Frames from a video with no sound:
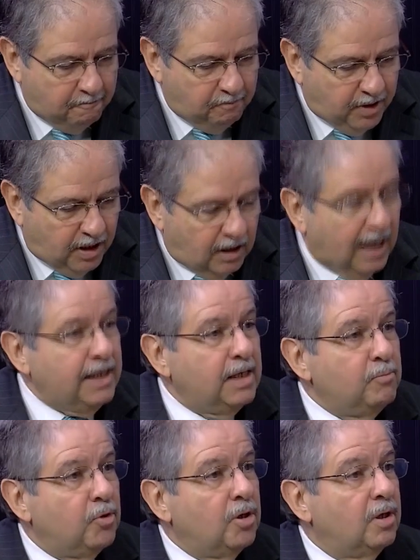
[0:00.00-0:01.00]
Lightning
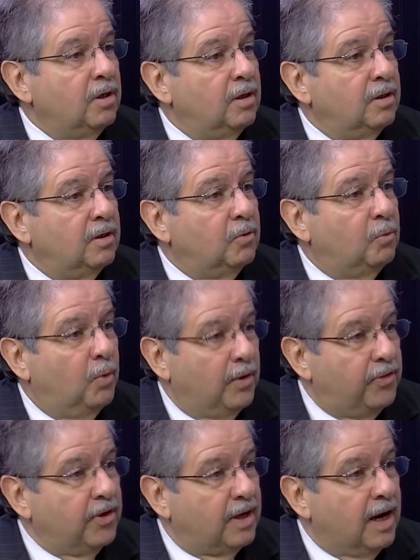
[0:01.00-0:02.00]
Brook, with
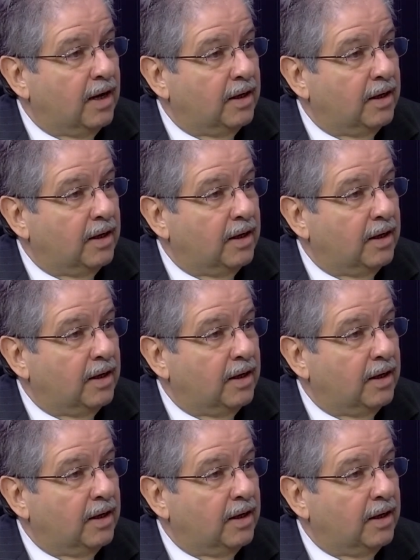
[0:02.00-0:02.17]
the county,